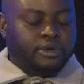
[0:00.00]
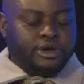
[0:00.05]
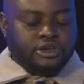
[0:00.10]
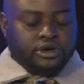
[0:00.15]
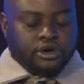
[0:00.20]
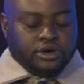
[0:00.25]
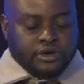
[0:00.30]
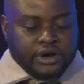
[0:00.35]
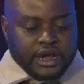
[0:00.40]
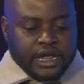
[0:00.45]
when you're
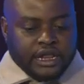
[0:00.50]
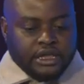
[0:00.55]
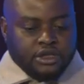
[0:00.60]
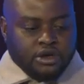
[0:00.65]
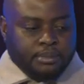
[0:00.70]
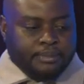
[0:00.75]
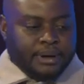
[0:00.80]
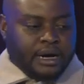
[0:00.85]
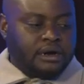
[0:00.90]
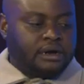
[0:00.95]
creating your
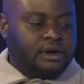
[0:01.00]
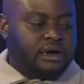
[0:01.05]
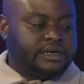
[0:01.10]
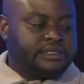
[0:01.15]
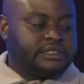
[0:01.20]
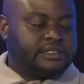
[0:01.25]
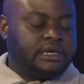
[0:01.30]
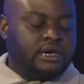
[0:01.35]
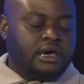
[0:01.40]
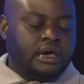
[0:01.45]
podcast.
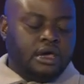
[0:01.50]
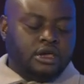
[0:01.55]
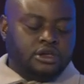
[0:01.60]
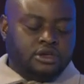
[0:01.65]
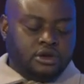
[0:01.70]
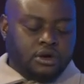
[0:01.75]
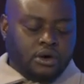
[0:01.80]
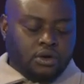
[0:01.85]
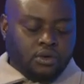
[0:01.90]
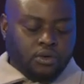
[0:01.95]

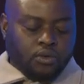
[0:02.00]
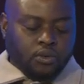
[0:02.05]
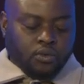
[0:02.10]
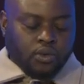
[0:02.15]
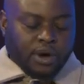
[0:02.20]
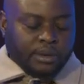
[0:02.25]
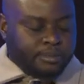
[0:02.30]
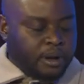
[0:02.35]
What